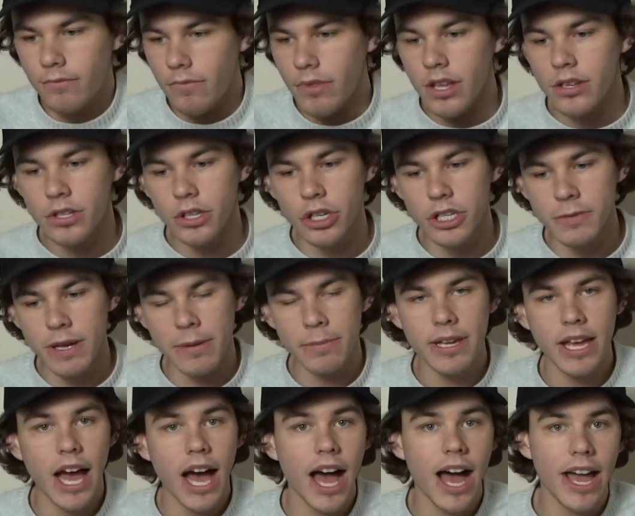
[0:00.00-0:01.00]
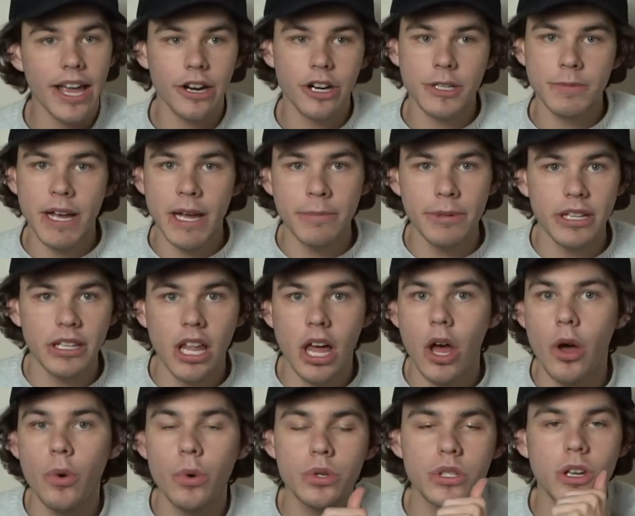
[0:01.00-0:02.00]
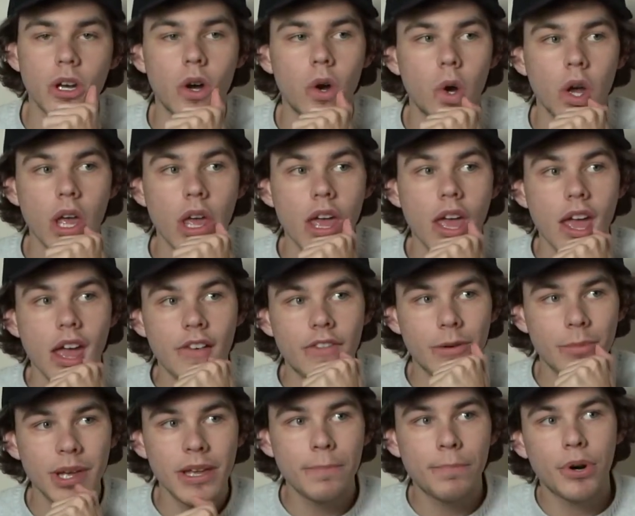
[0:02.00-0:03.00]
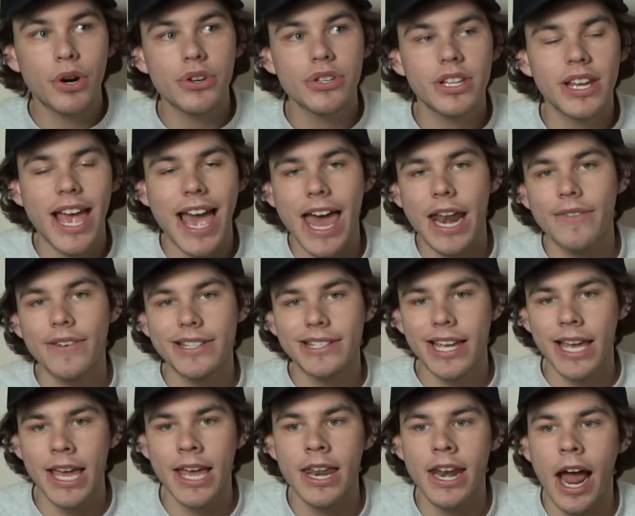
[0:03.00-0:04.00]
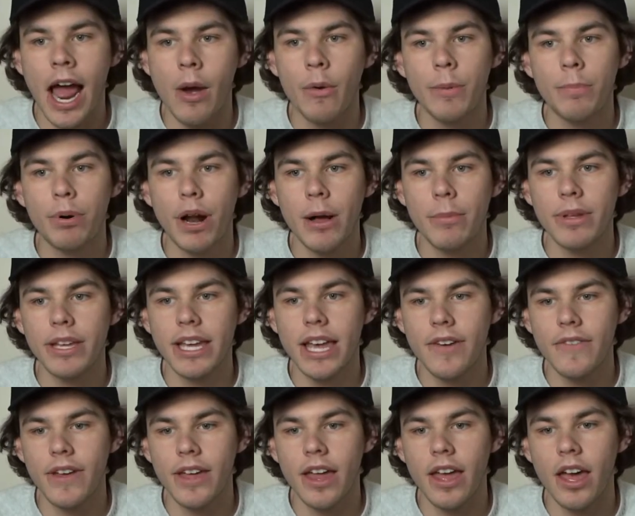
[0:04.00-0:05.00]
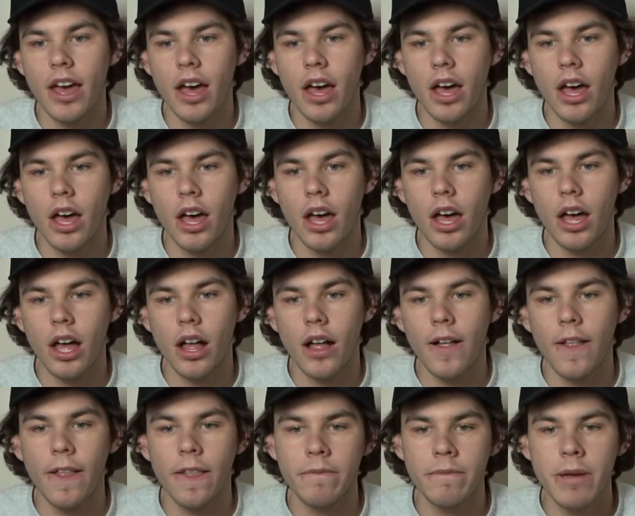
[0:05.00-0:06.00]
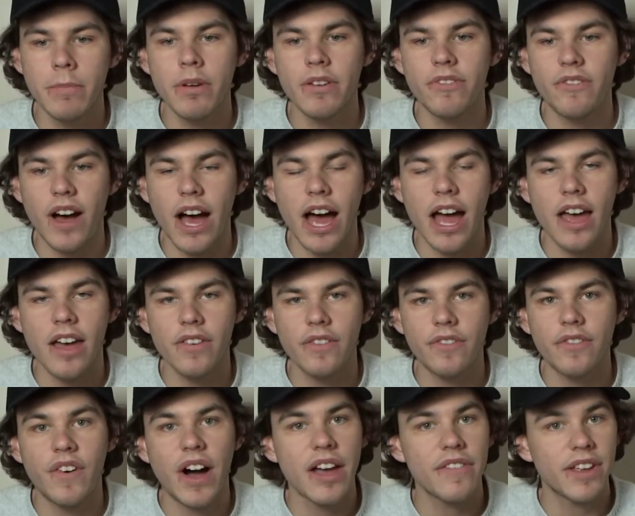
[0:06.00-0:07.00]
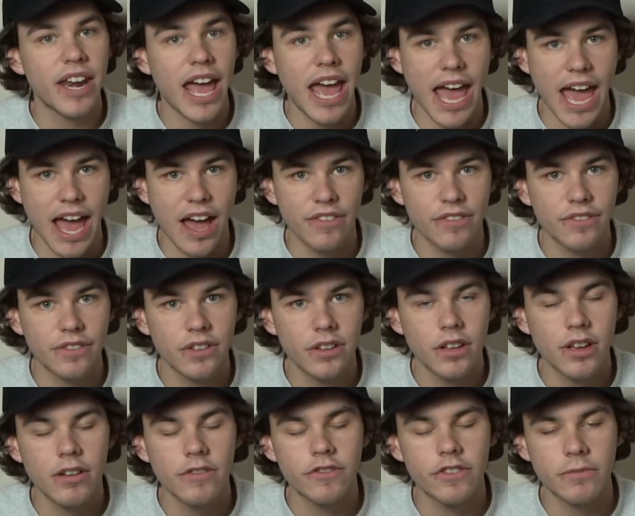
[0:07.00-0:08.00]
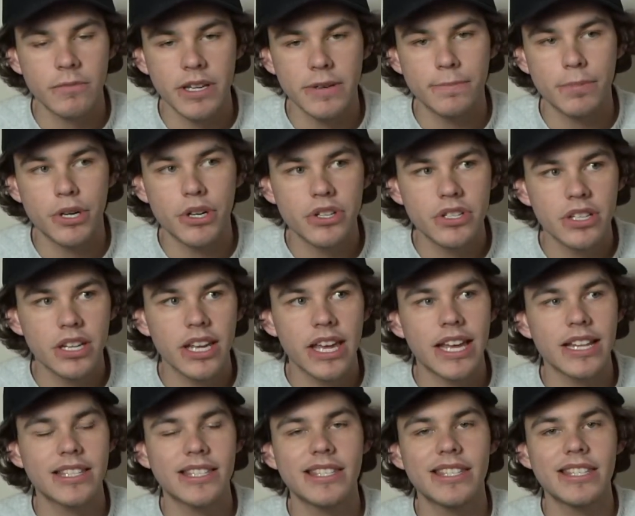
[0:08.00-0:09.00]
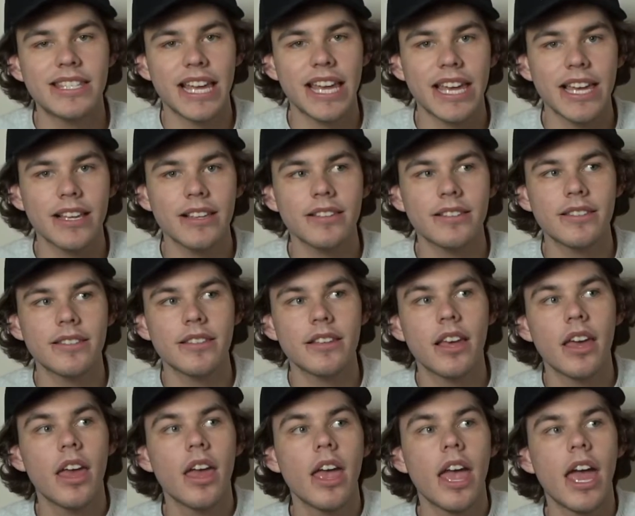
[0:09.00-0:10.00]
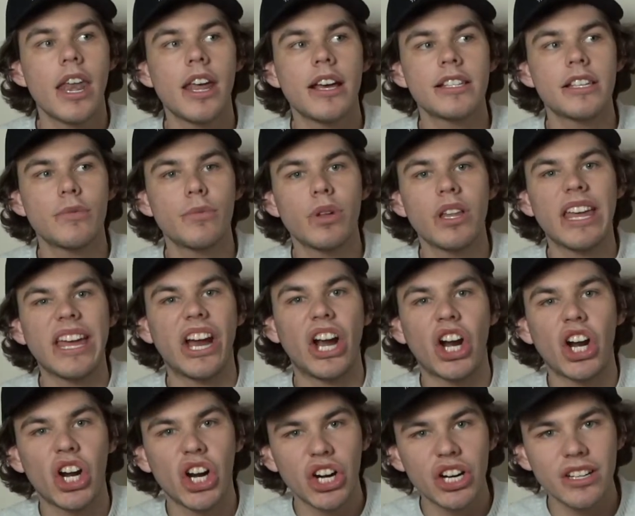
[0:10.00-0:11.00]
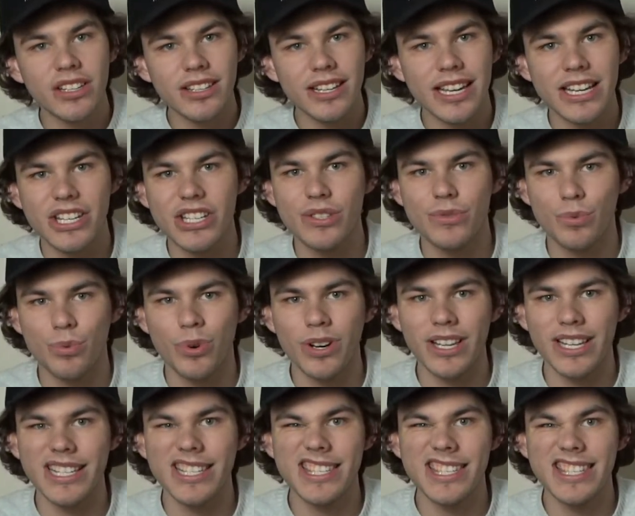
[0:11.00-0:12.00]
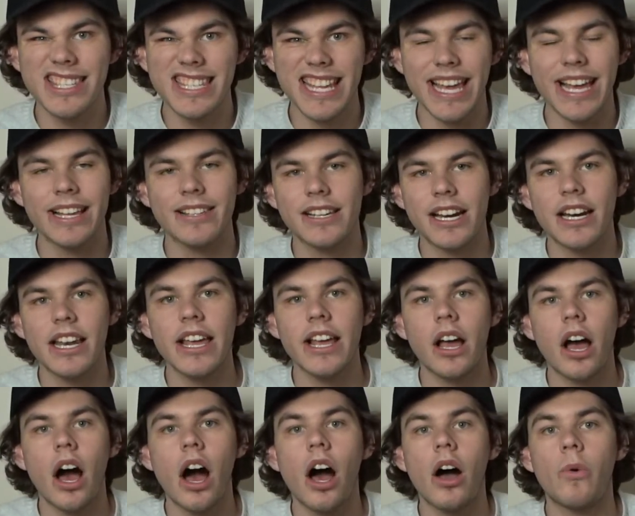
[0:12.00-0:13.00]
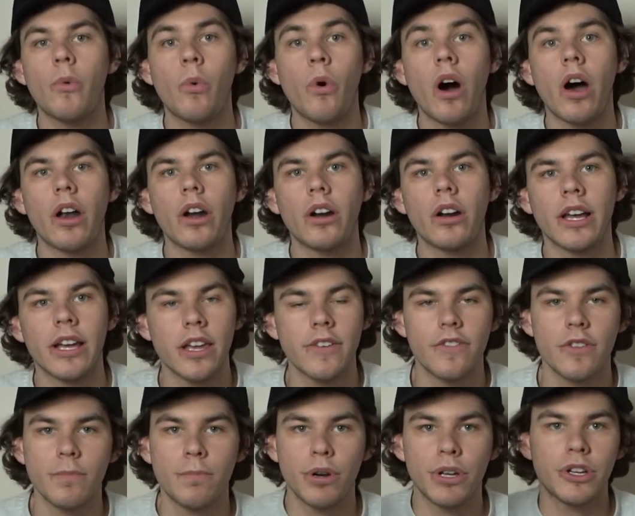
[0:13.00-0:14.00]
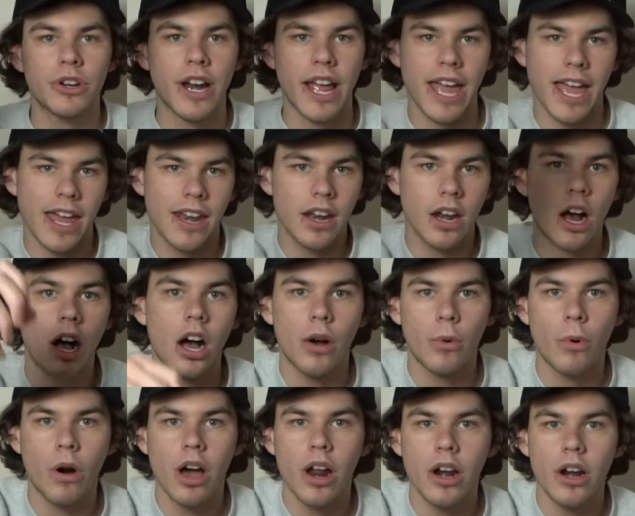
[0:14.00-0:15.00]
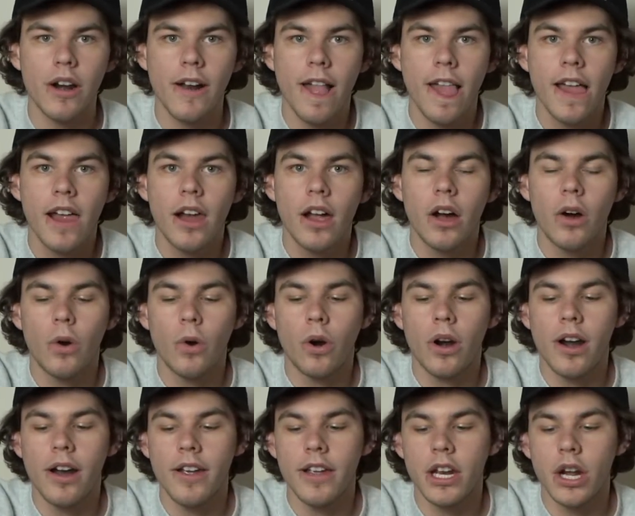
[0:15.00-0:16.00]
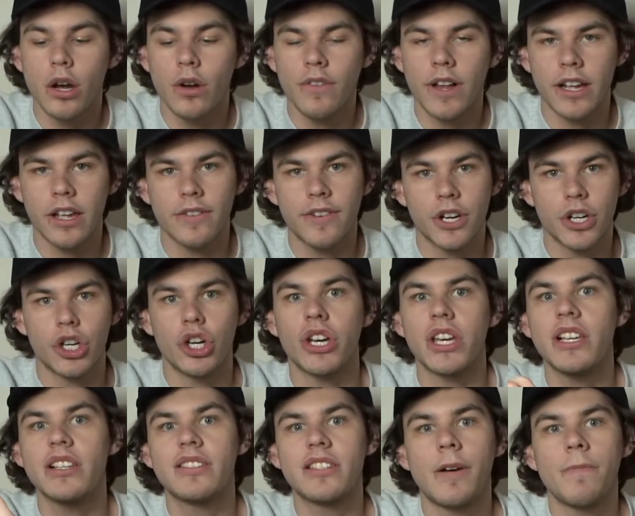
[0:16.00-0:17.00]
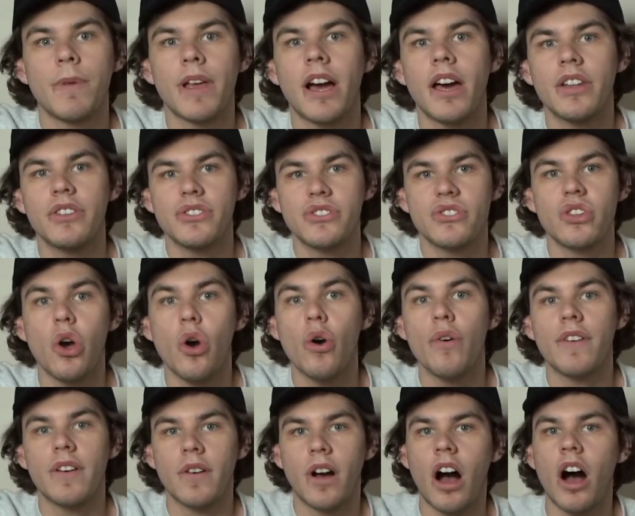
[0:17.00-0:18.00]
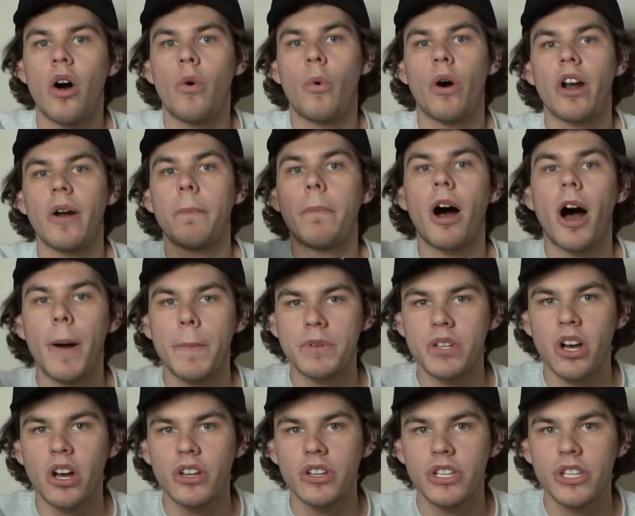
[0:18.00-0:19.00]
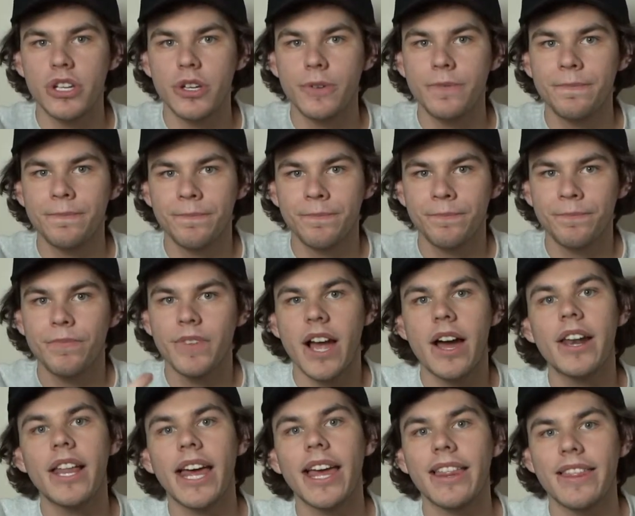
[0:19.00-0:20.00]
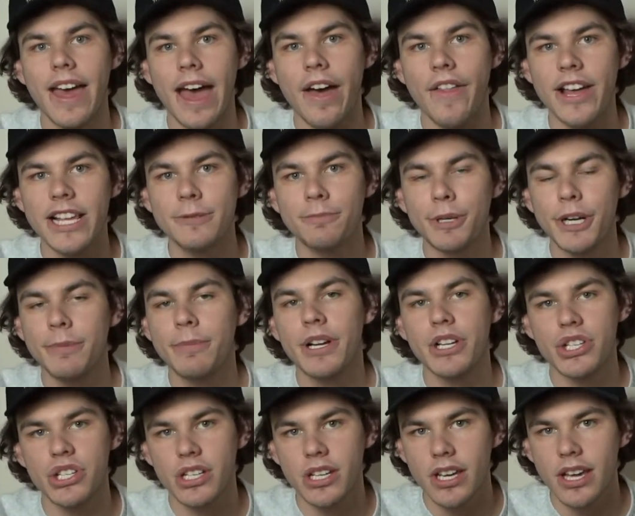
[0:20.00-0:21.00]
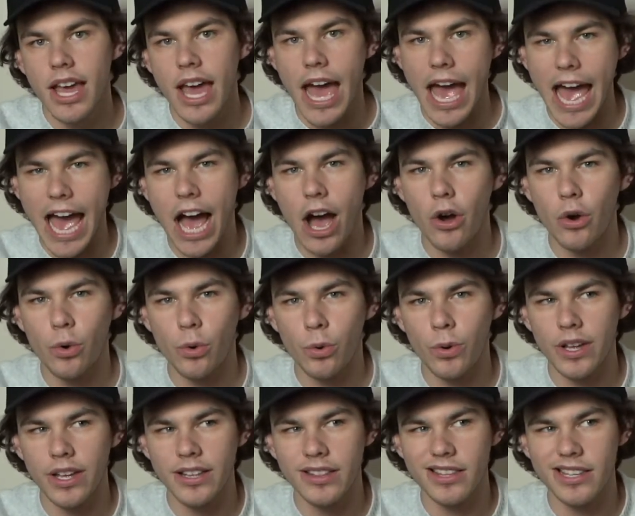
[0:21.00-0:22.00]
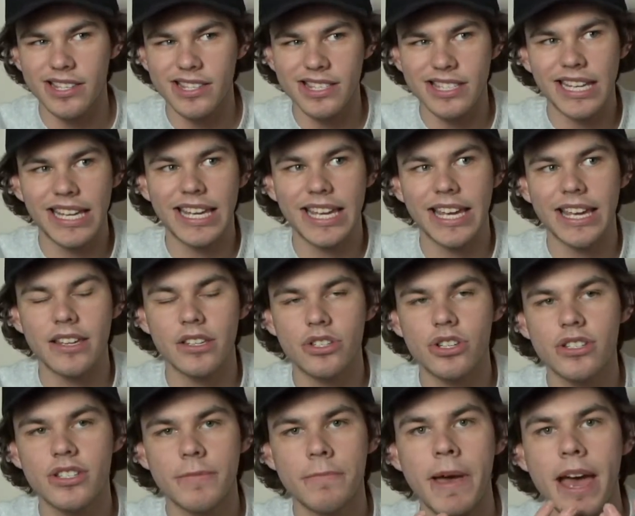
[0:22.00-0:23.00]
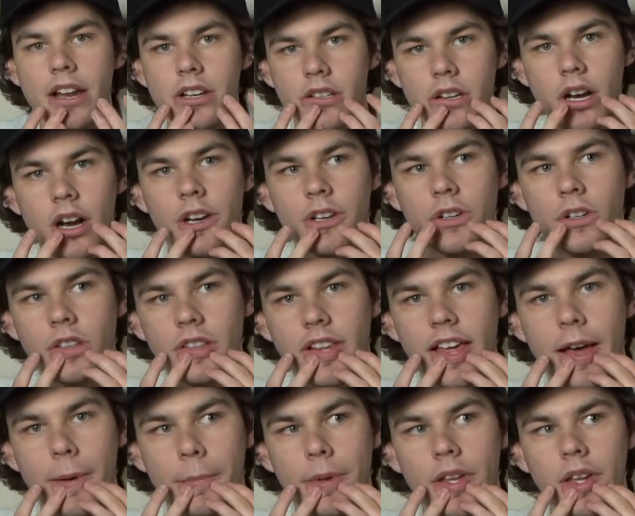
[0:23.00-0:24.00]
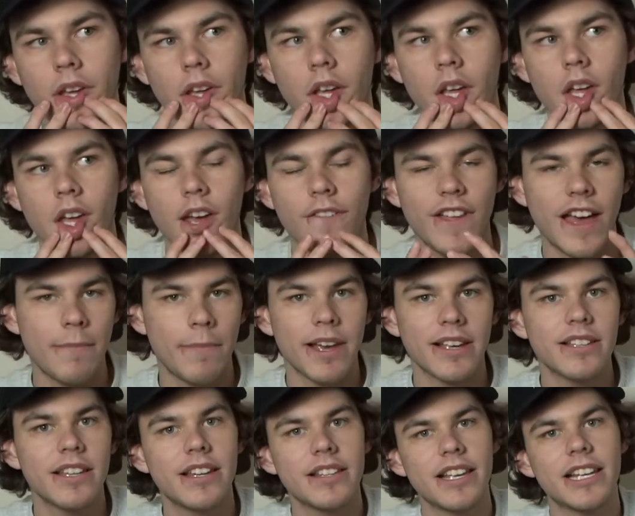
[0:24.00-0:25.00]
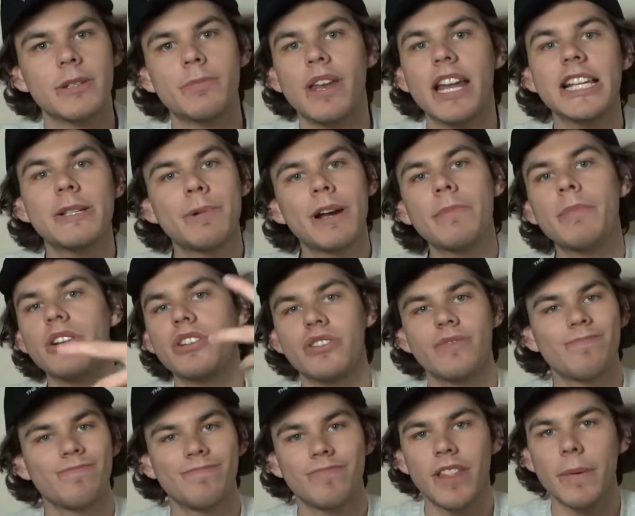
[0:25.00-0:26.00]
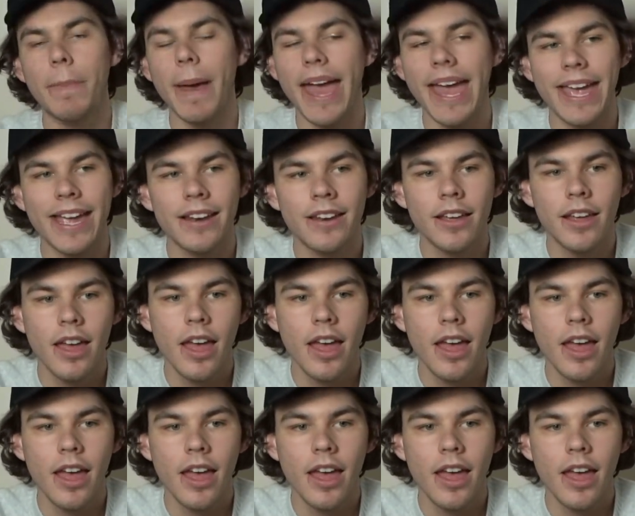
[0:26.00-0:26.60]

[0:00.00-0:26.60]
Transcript: So yours might be high, yours might be low. So for me personally, out of a 10, I would probably give it maybe a 5, 5.5. For me personally, it stings. It doesn't really hurt, it just really stings. It's kind of like hot water. Like if you put your hand in hot water, or you know, like if you're cooking something on a stove and the hot water pops onto you. Kind of like that. That's pretty much how the sting is. Just imagine on your lip, if that makes any sense. But that's pretty much the pain.